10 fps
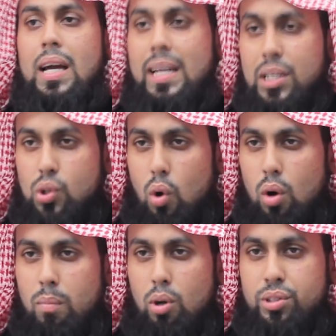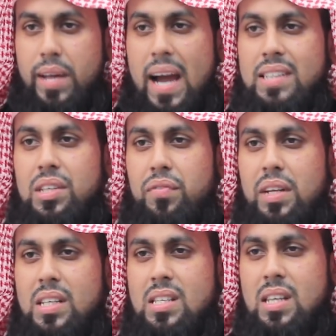It is almost as if it
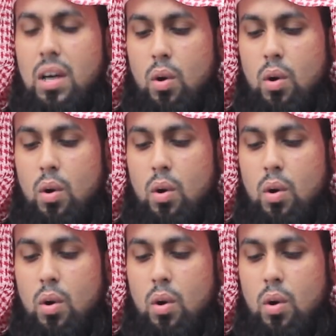is